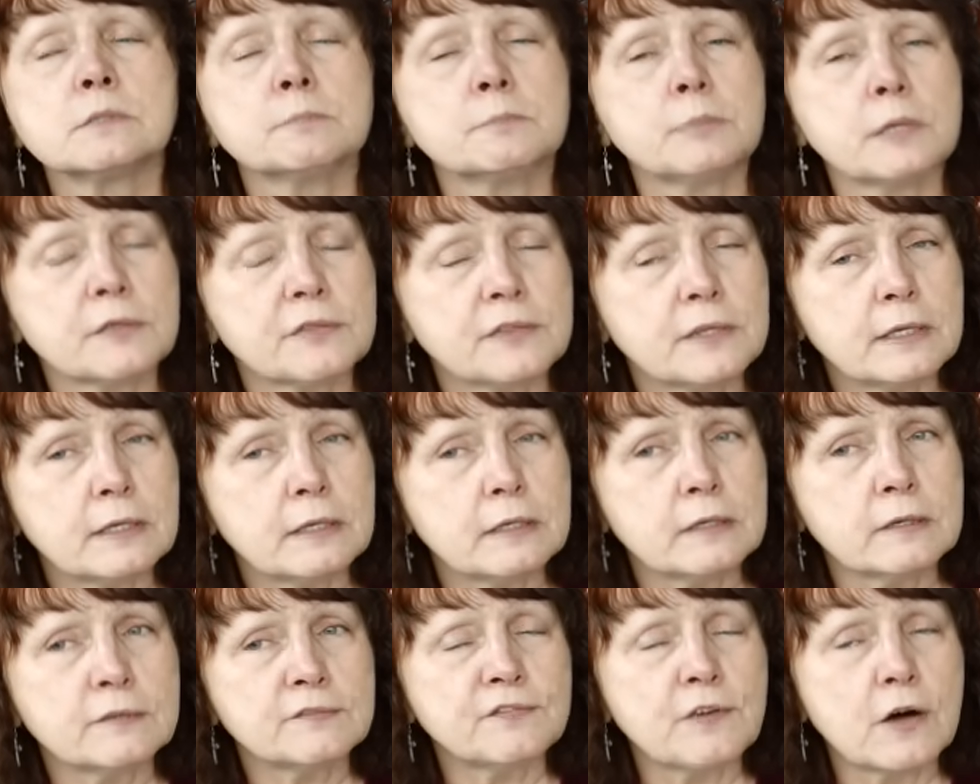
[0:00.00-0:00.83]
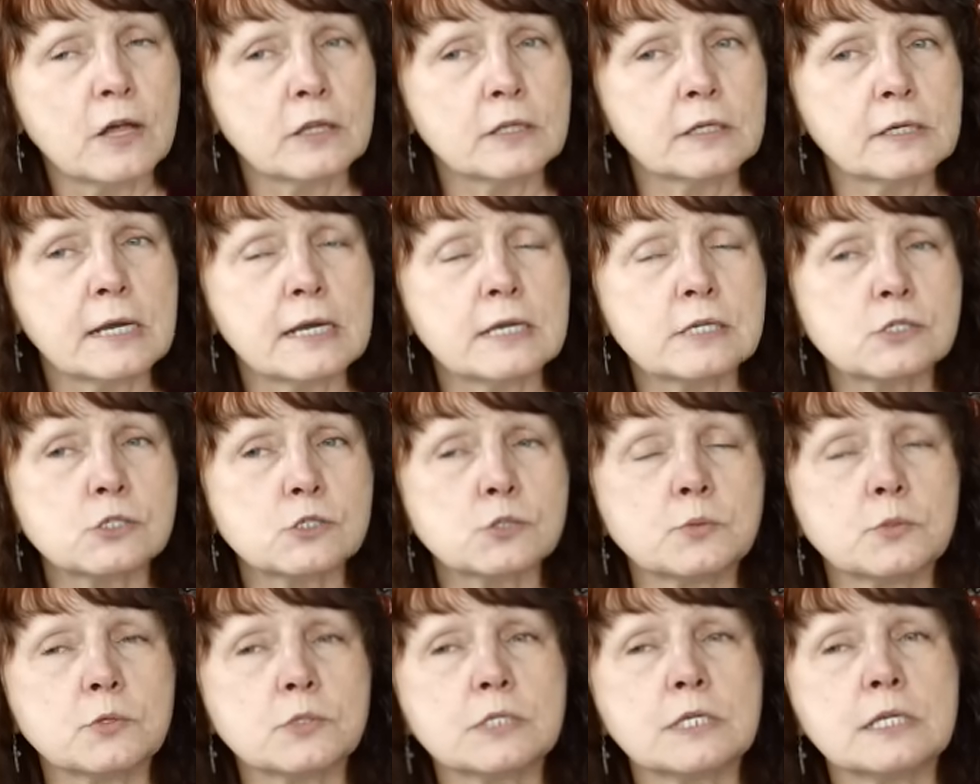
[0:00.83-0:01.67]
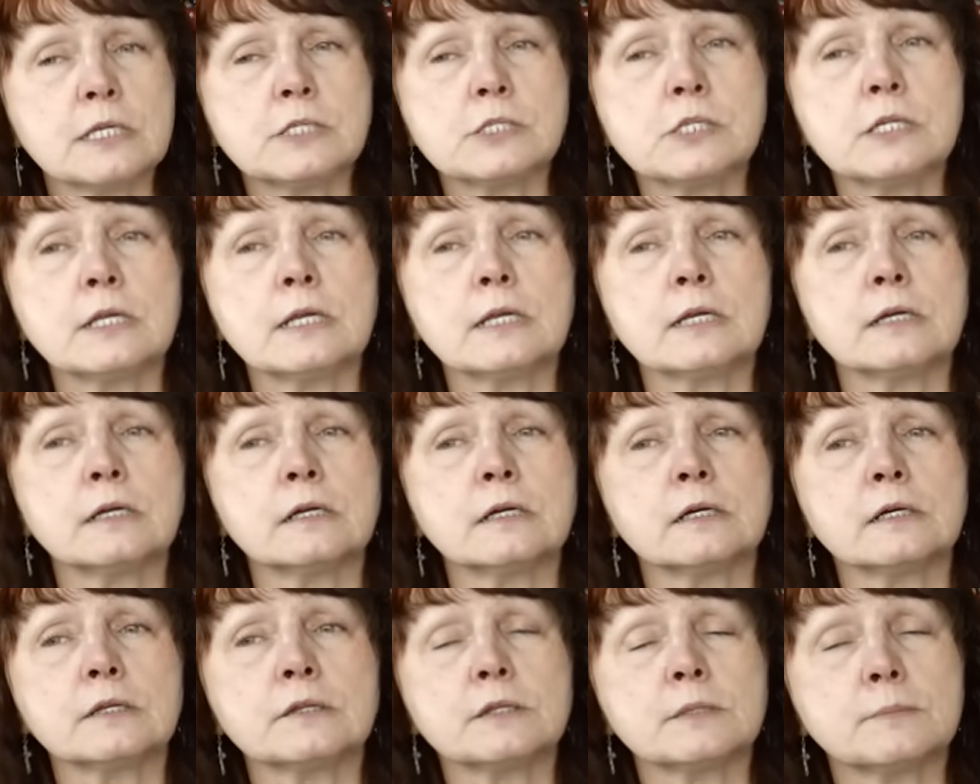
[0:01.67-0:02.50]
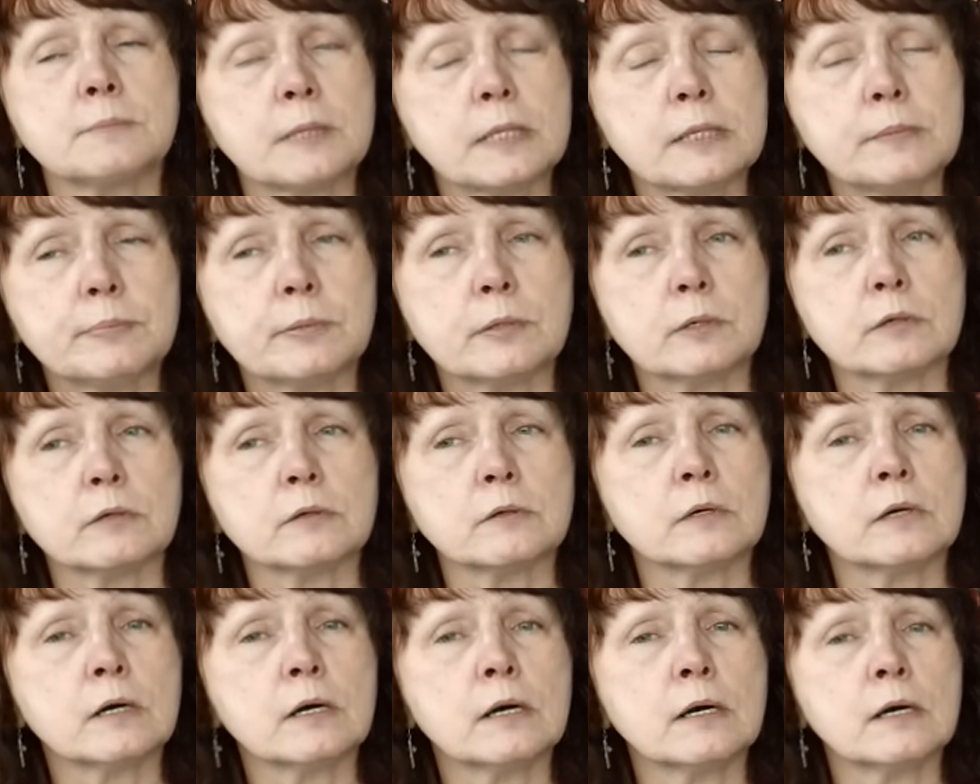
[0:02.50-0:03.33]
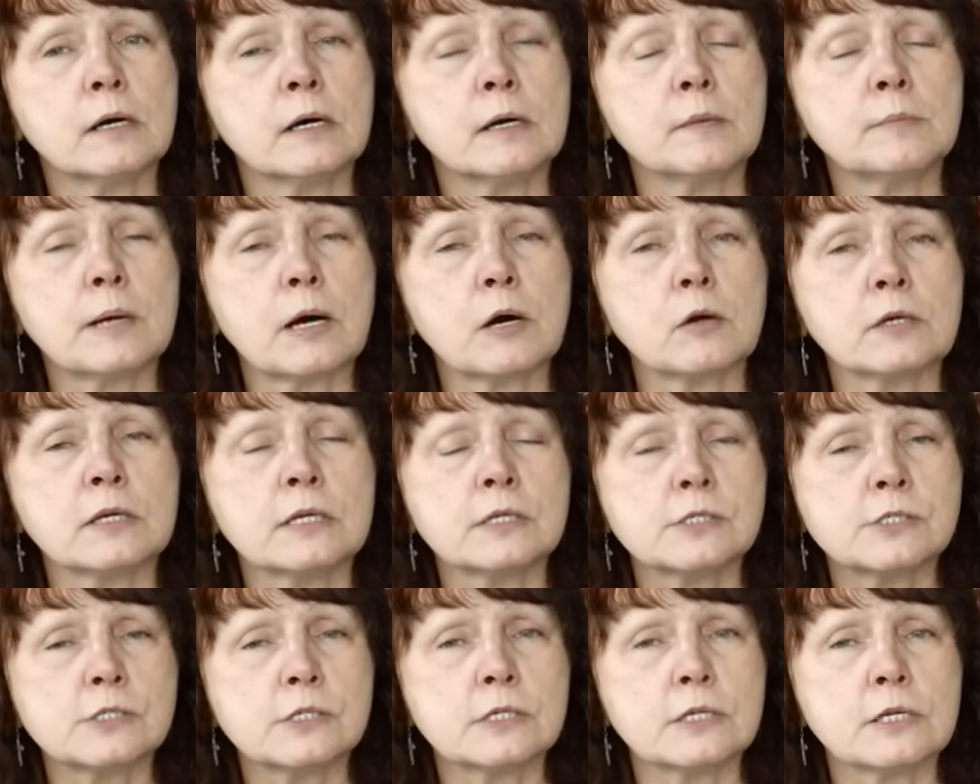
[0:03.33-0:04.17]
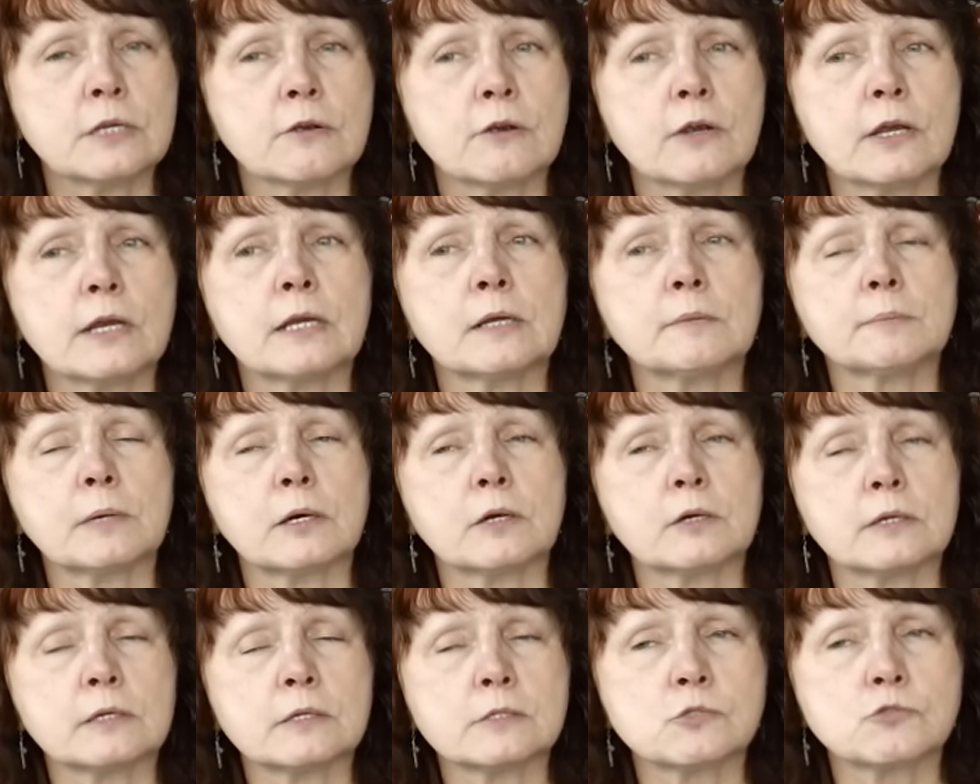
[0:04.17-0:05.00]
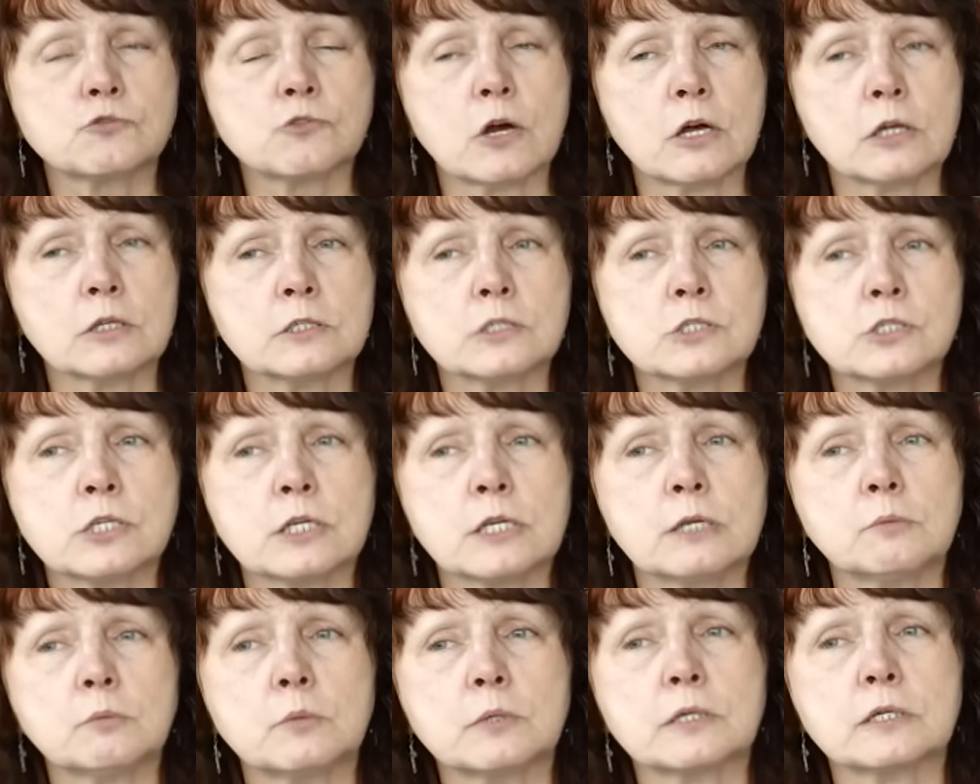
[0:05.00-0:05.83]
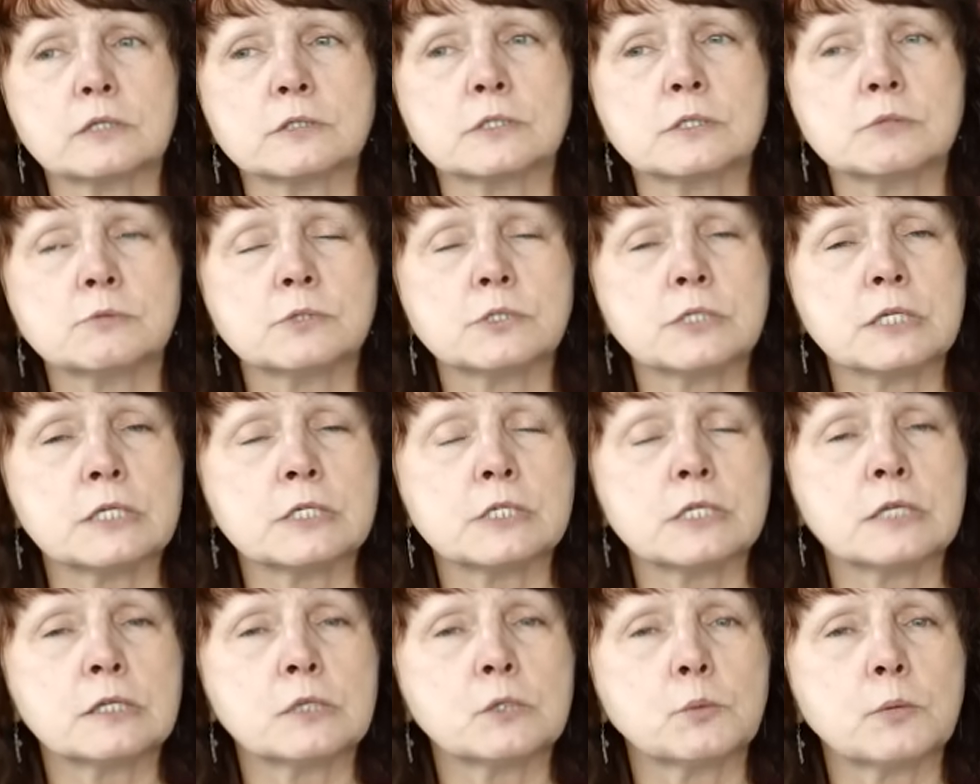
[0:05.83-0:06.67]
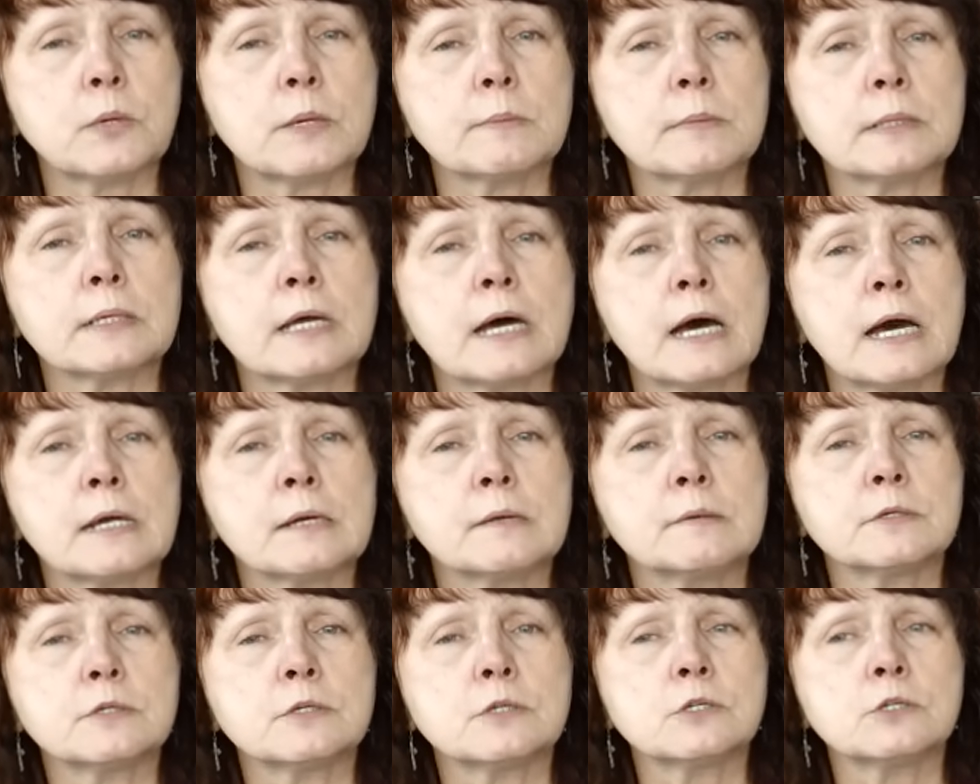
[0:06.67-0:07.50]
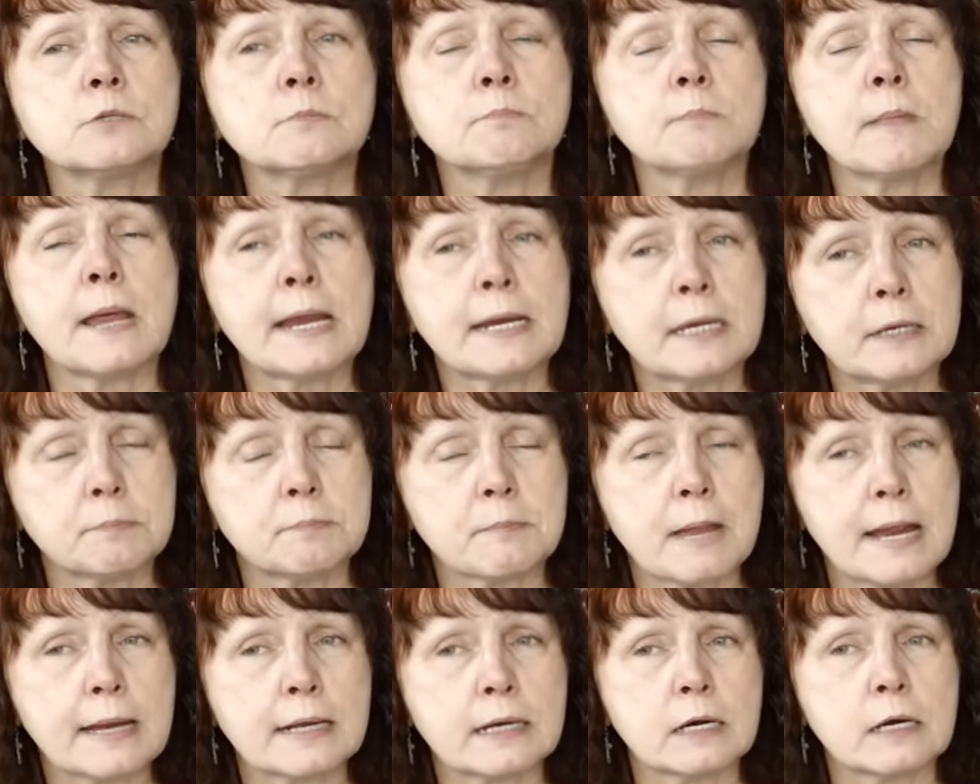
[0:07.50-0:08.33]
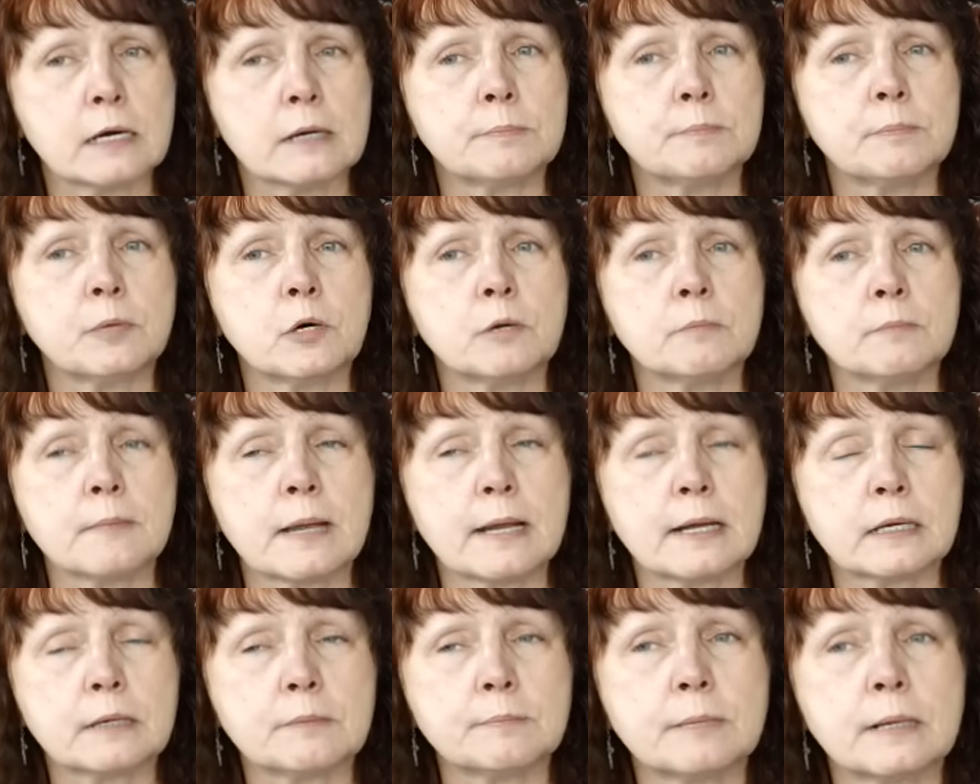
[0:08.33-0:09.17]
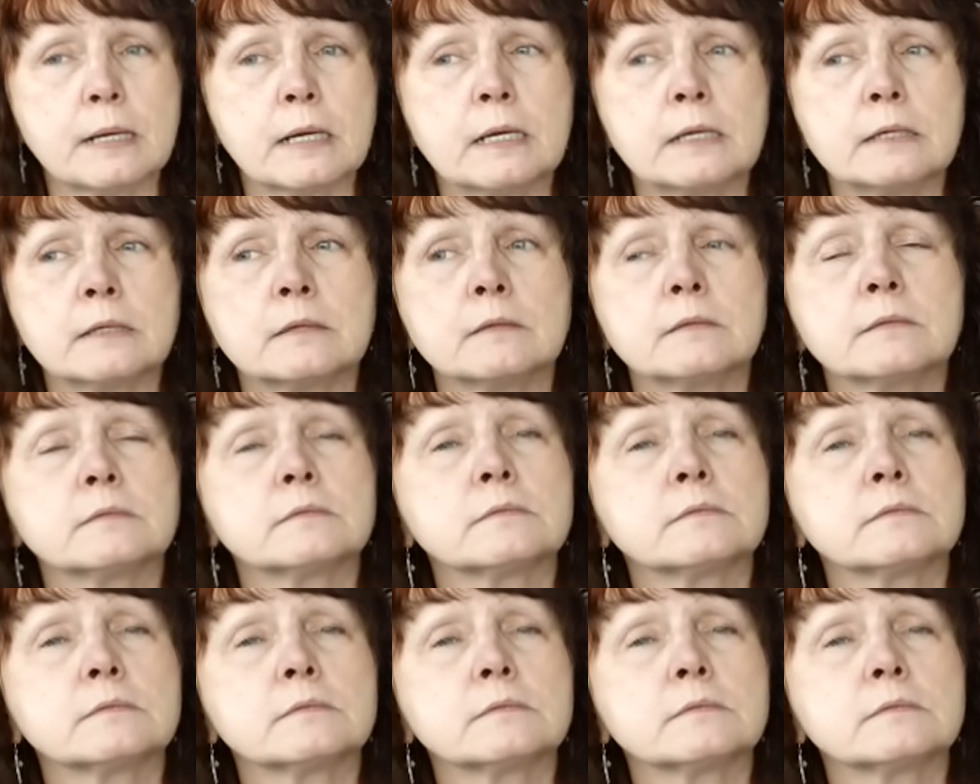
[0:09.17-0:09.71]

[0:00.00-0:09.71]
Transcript: But the uh, fallen angels were teaching uh, the people uh, about engineering, about astrology. What else? He was teaching the women how to make makeup, put makeup on.